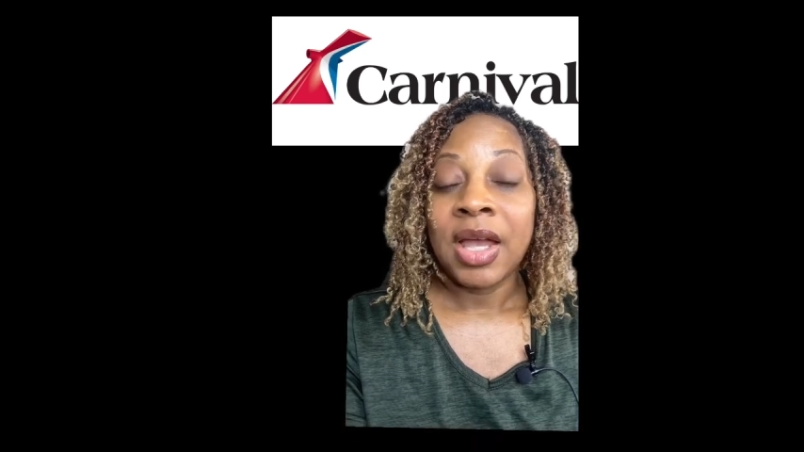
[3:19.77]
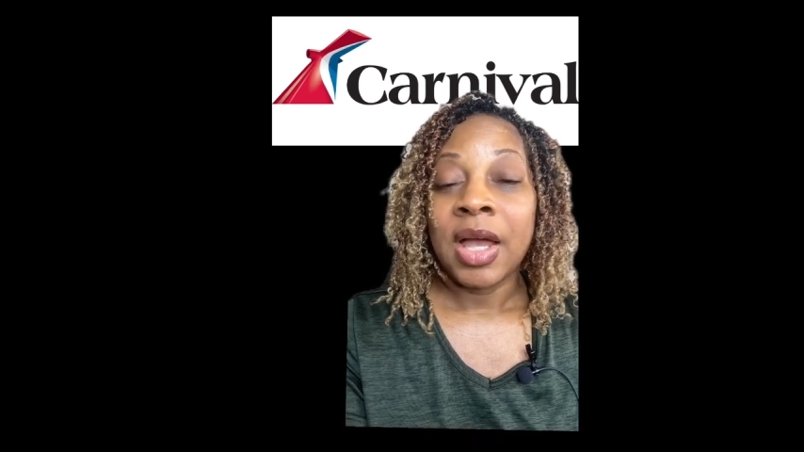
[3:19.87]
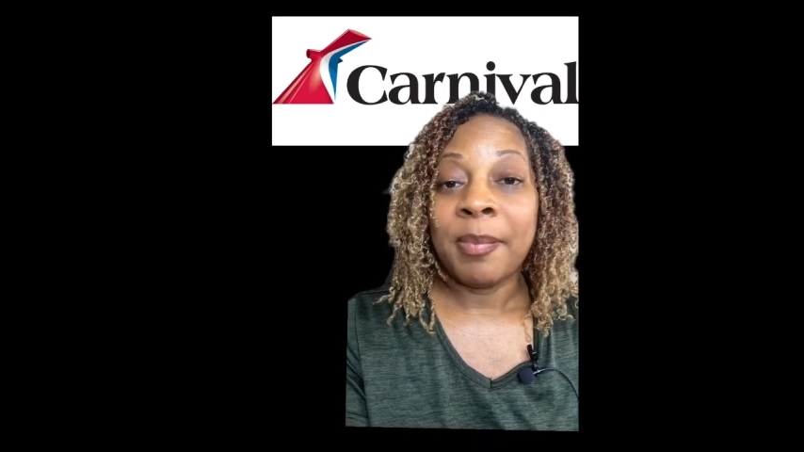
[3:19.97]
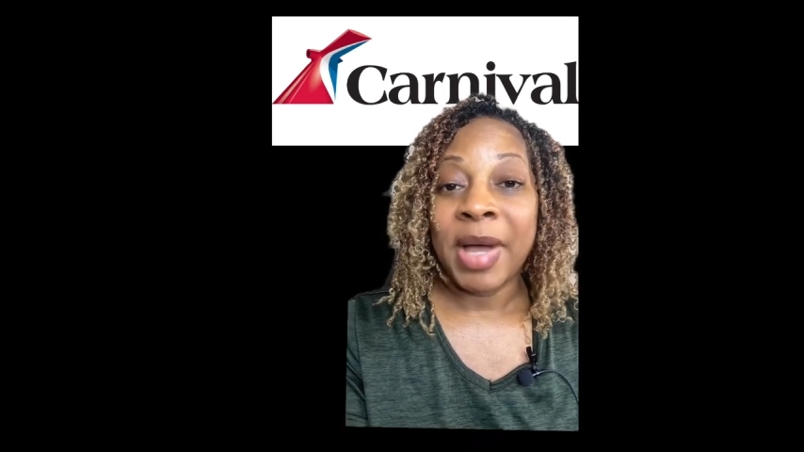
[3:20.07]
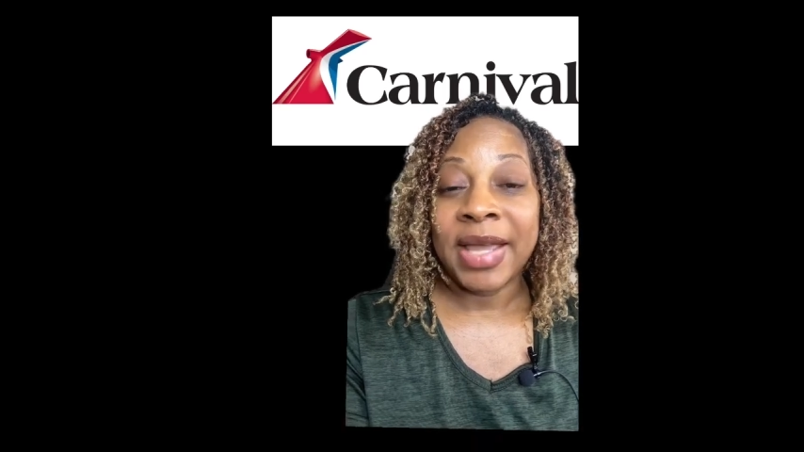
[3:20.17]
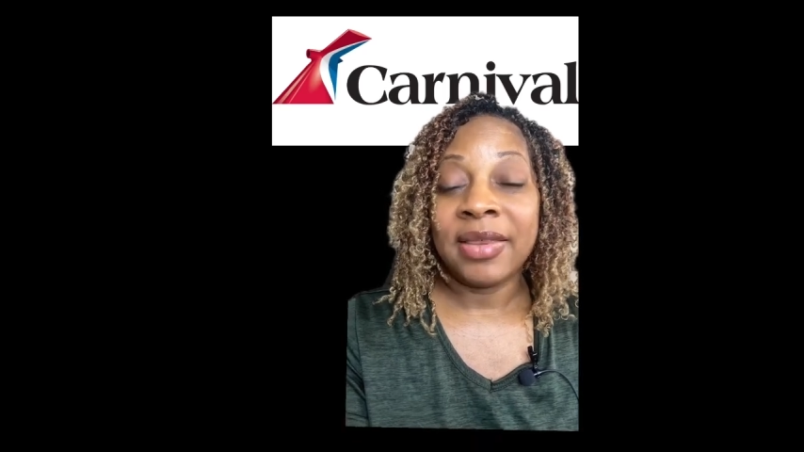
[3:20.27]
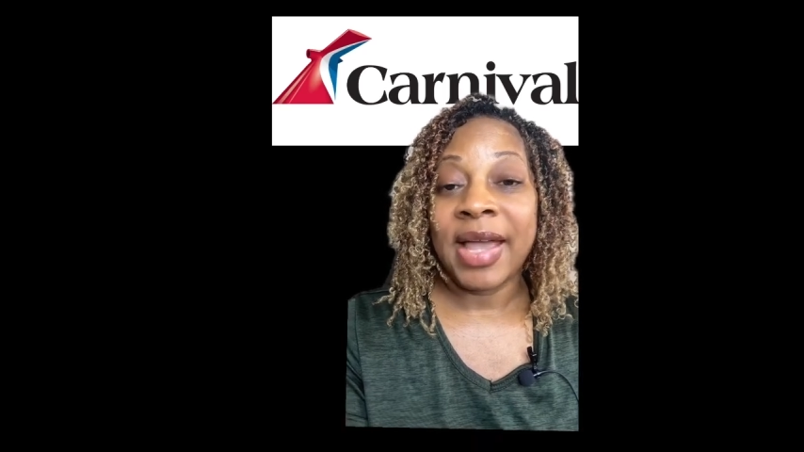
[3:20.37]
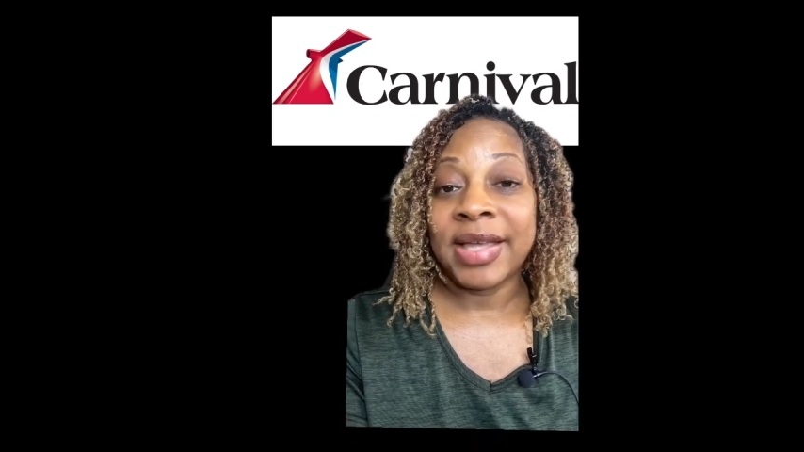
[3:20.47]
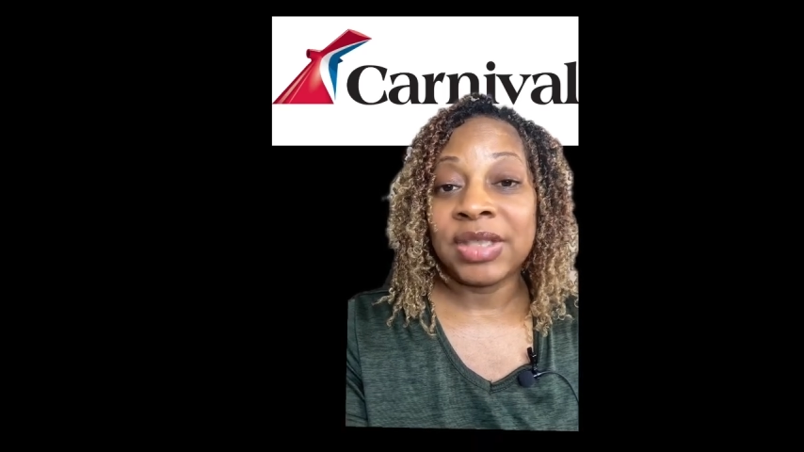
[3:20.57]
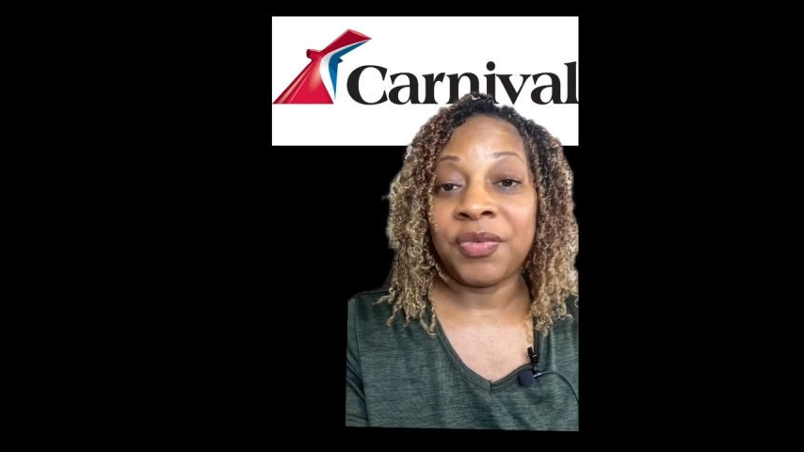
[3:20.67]
My
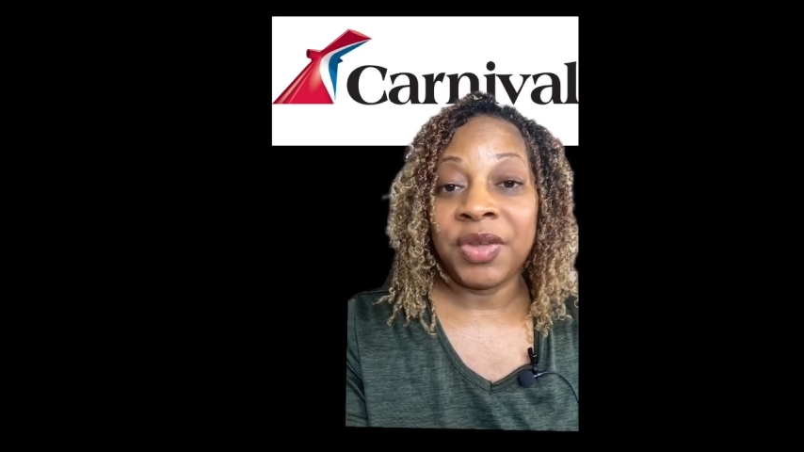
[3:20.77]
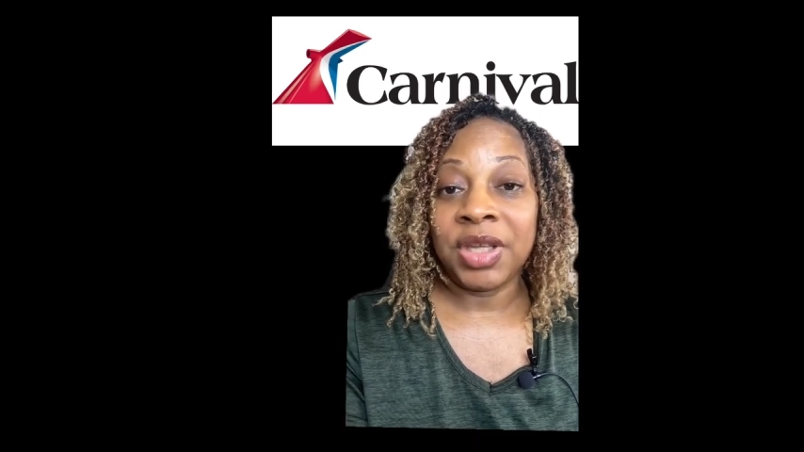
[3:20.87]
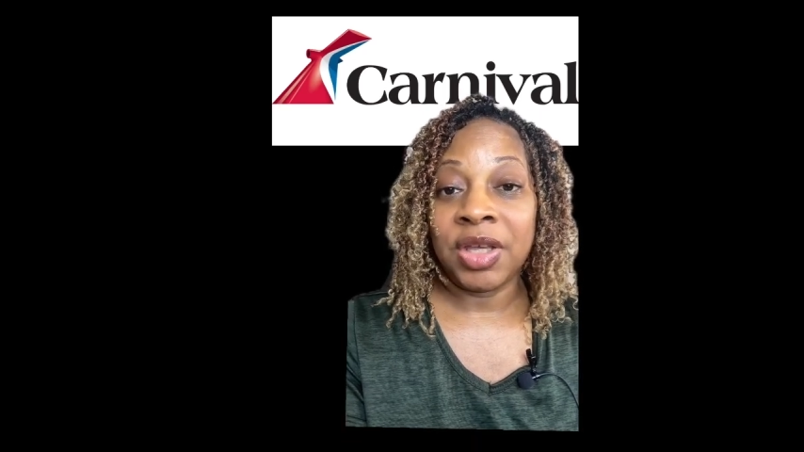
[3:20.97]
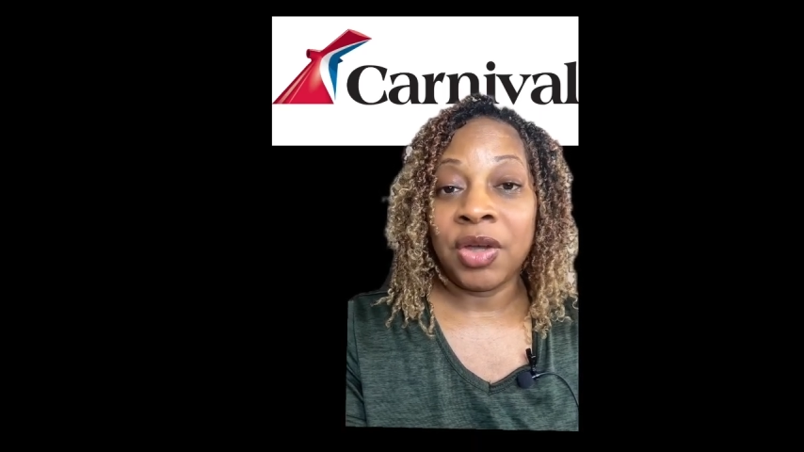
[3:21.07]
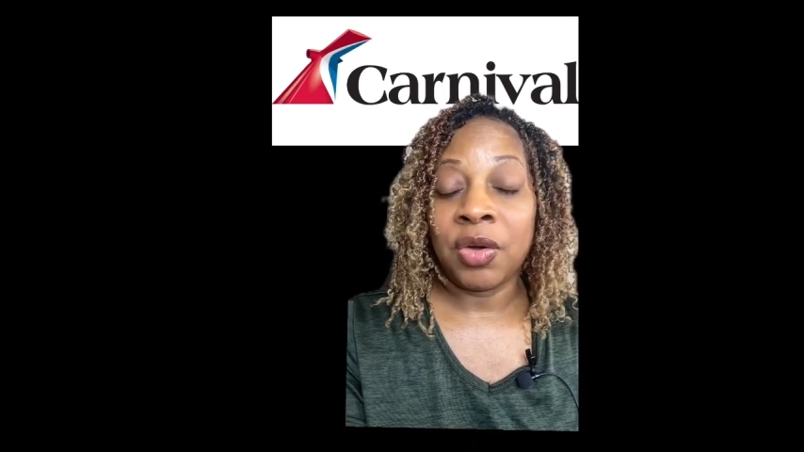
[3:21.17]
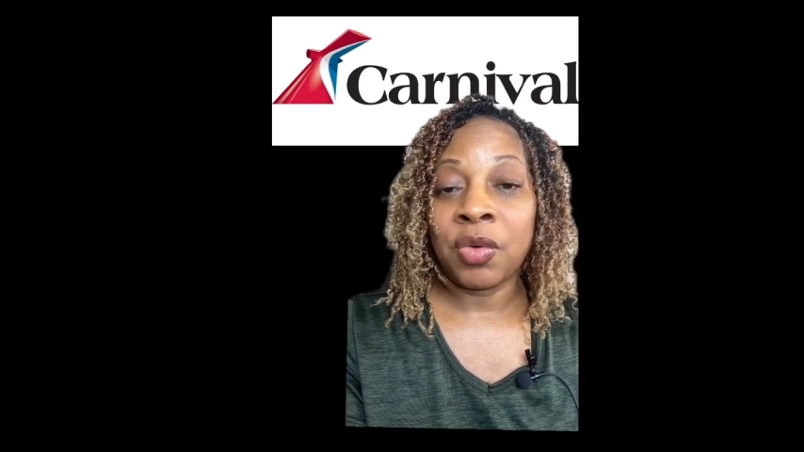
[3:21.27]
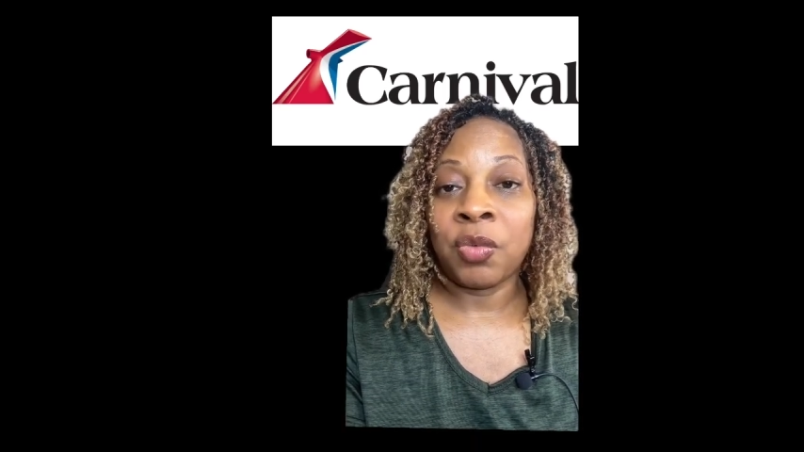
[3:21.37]
last video,